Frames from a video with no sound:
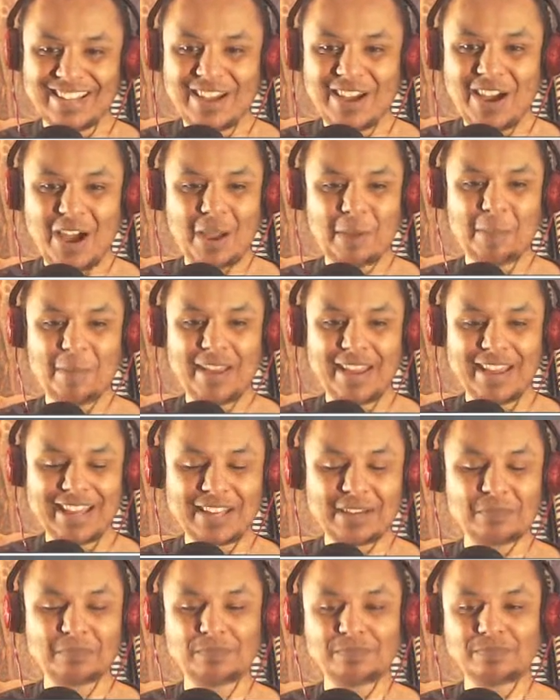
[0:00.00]
I
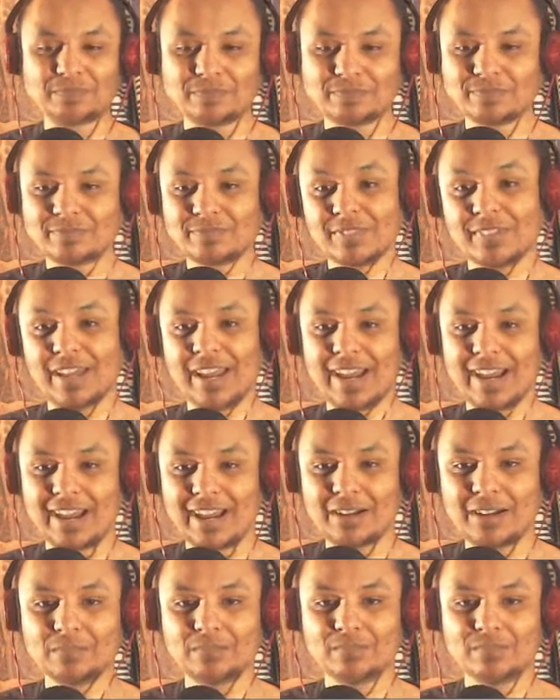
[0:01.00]
mean,
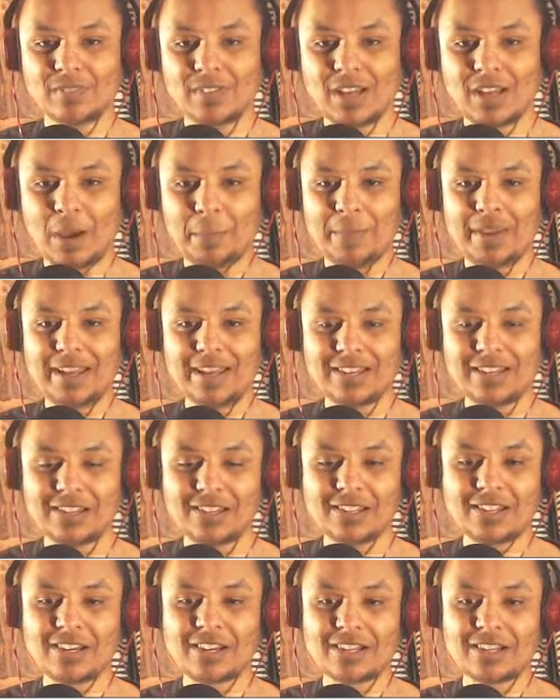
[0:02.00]
yeah. I mean,
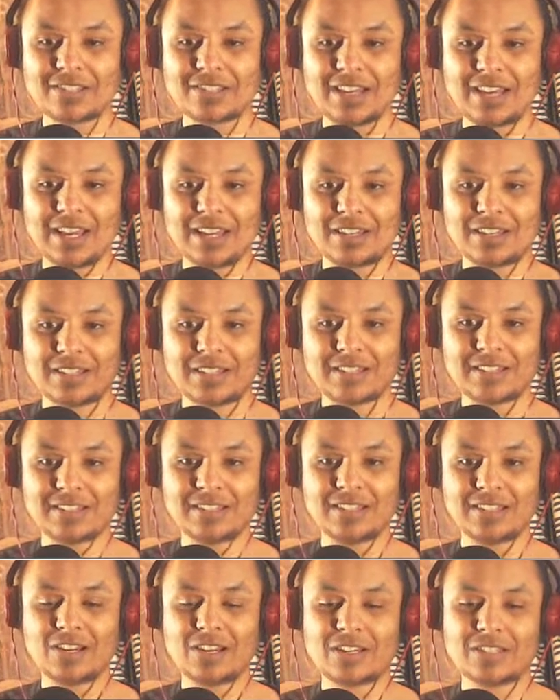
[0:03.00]
like I said,
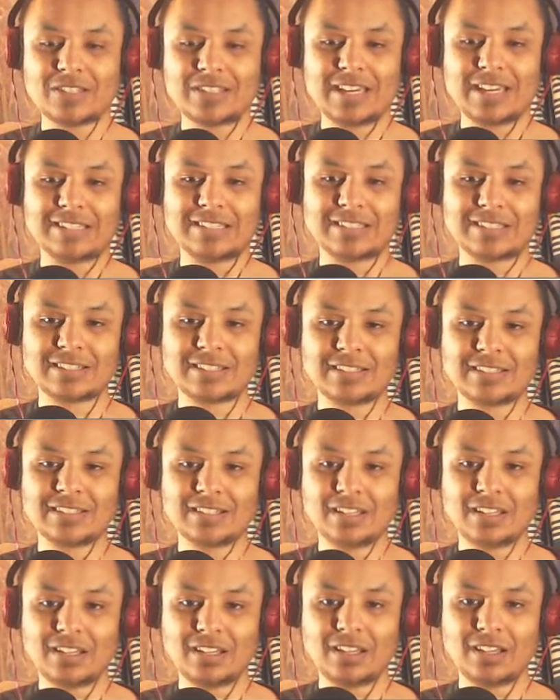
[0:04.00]
I'm
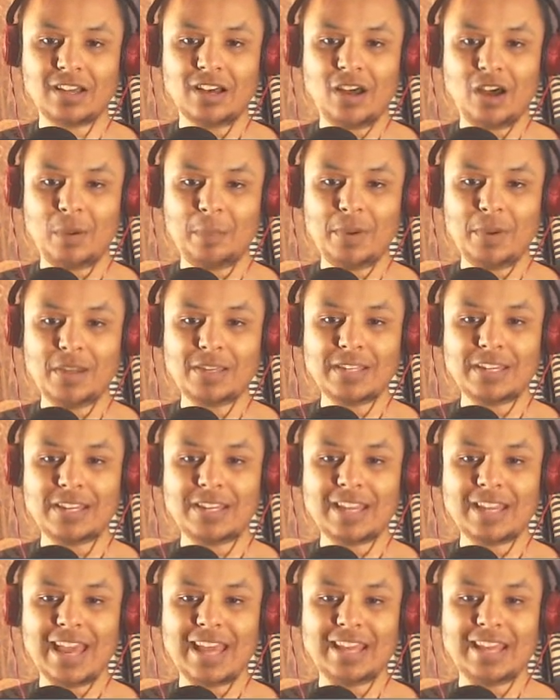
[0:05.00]
only going
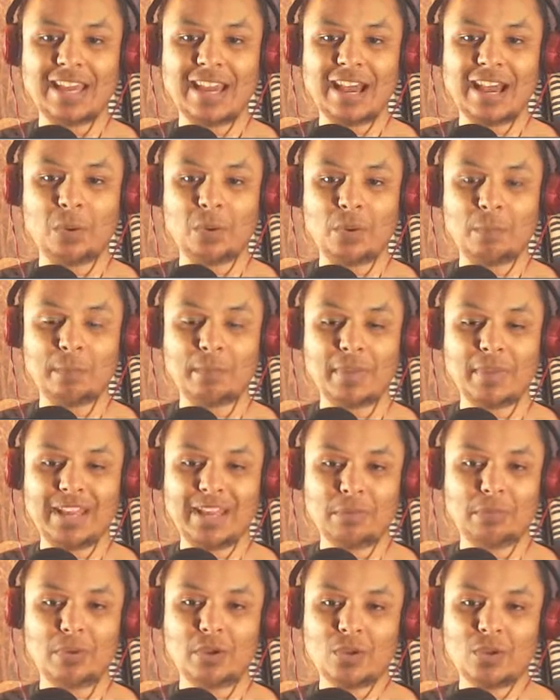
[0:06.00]
to edit it out
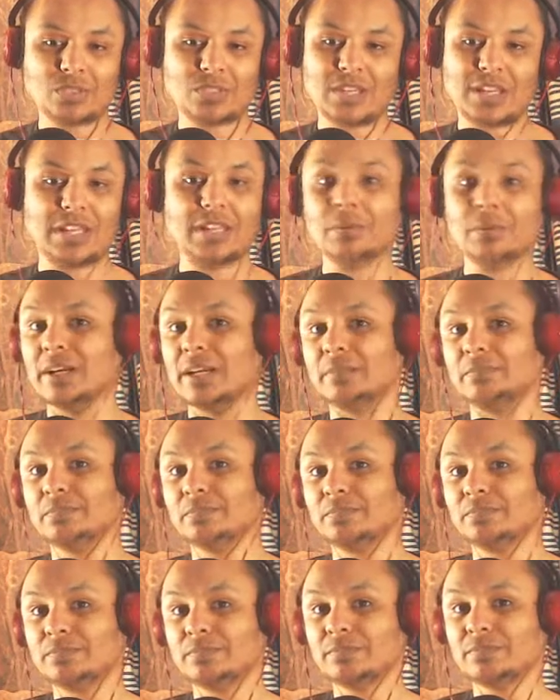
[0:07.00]
in post anyway.
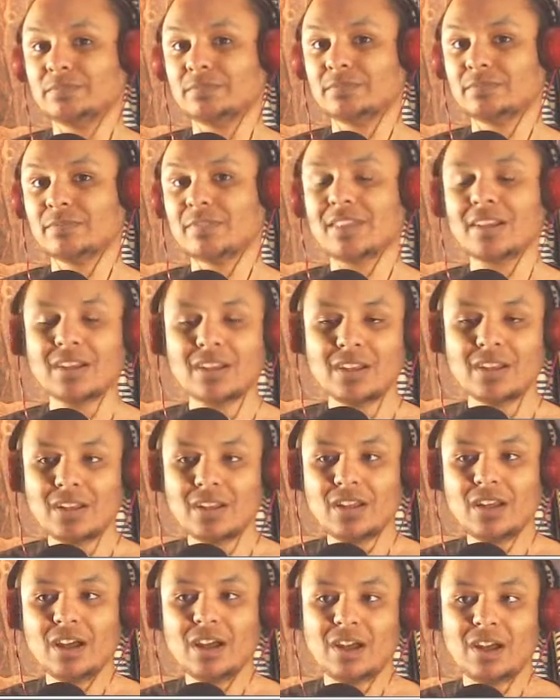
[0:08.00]

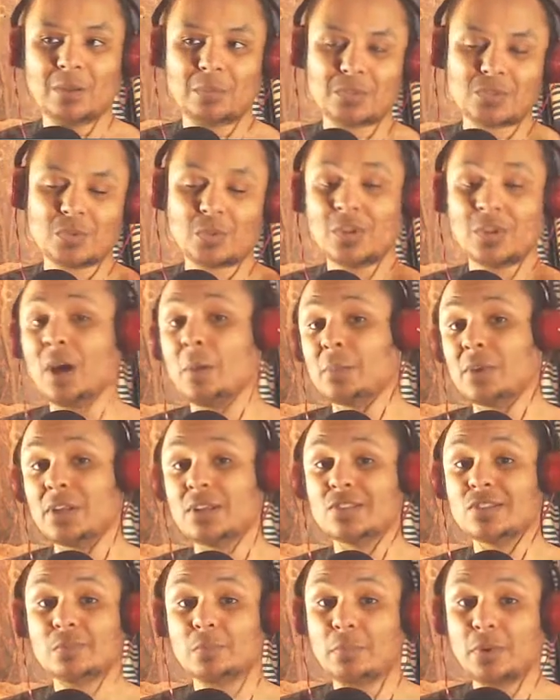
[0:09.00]
So when I upload
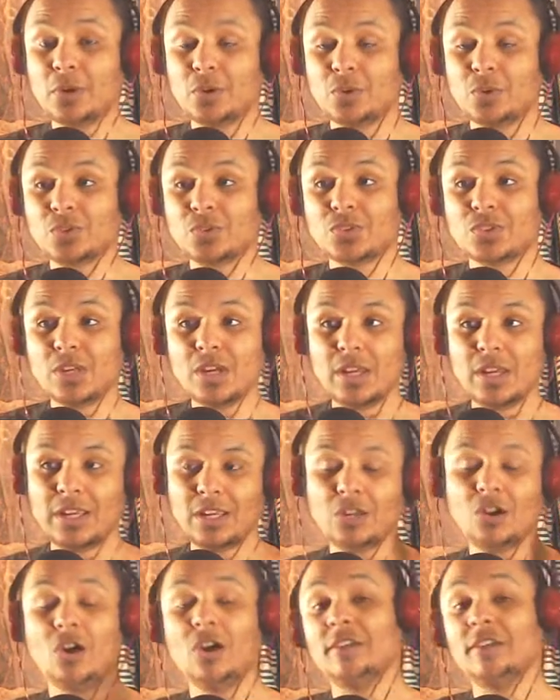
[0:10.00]
this in post, you're
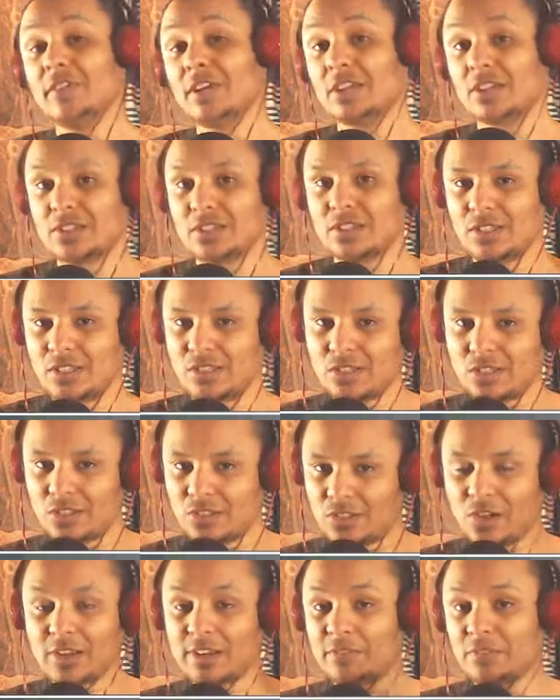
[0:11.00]
not even
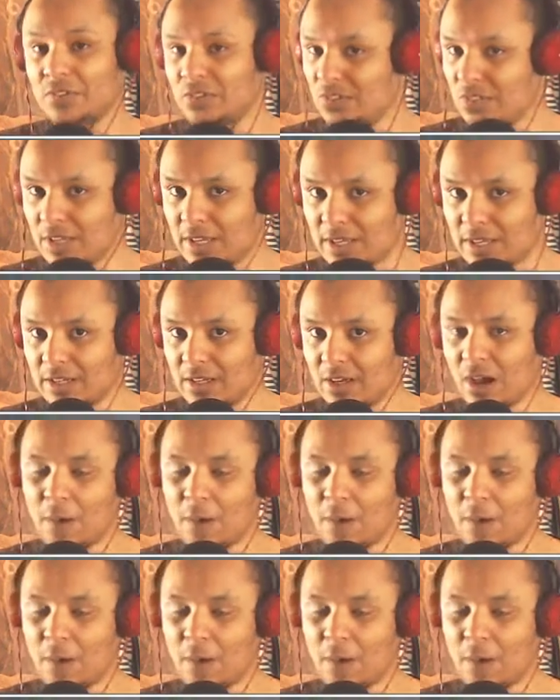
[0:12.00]
see it.